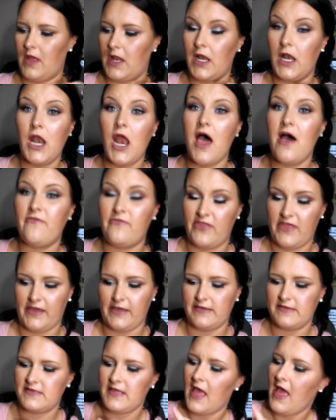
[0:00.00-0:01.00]
Love
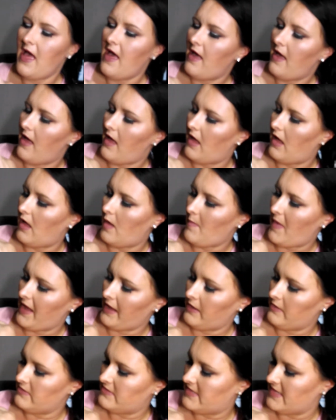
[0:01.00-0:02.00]
these. I
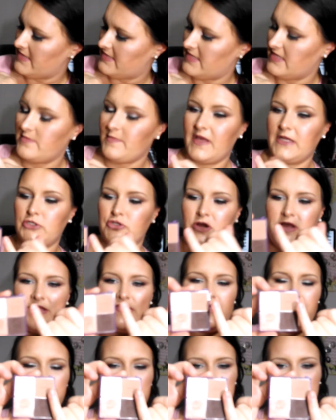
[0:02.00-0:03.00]
use this as my
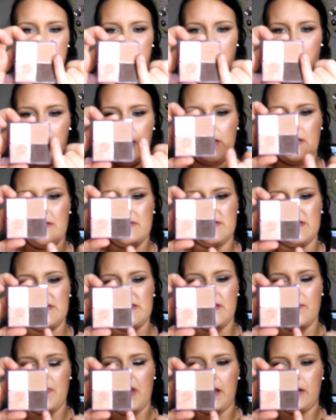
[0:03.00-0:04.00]
transition. I use this in my